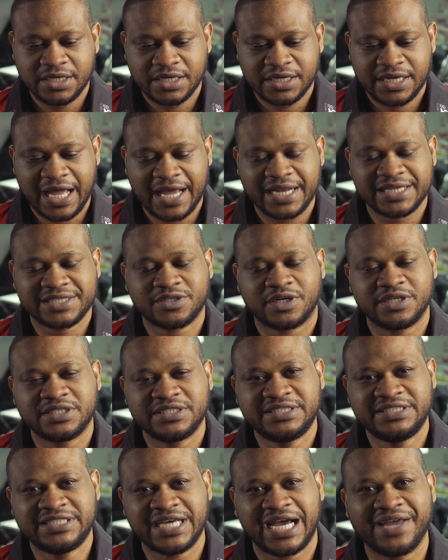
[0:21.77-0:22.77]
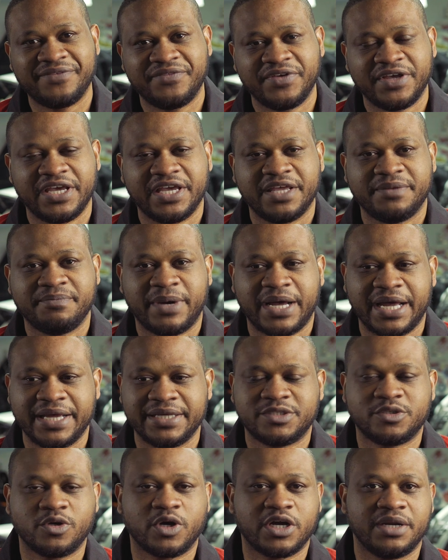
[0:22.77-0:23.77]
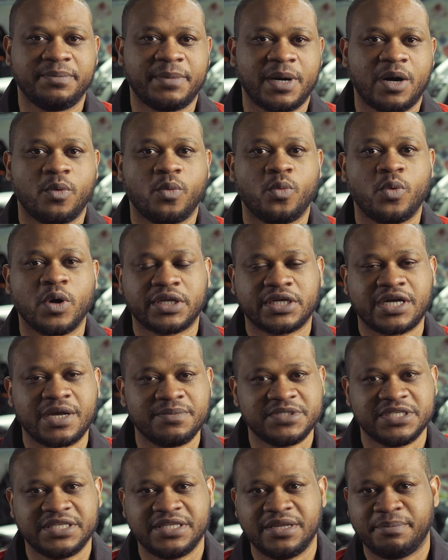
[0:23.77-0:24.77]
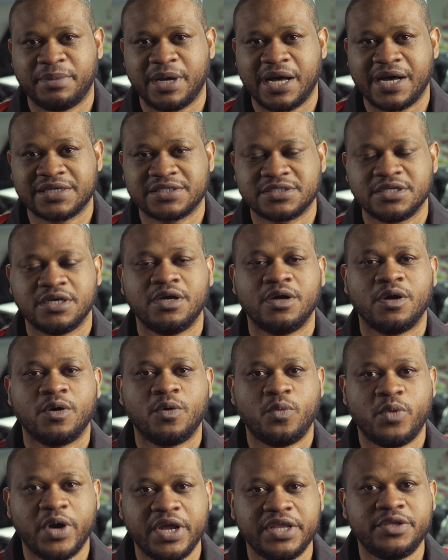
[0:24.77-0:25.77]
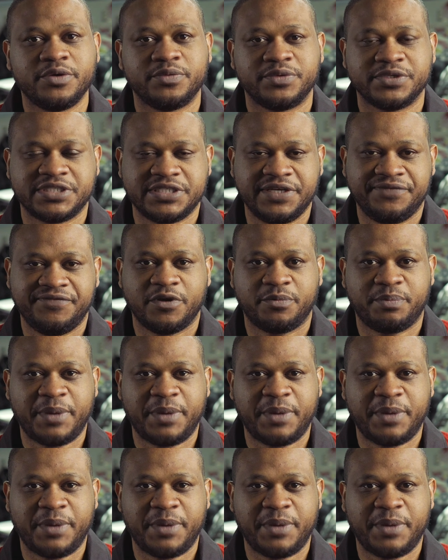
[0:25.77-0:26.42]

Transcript: kind of start diving in by talking about what comes in the box when you receive your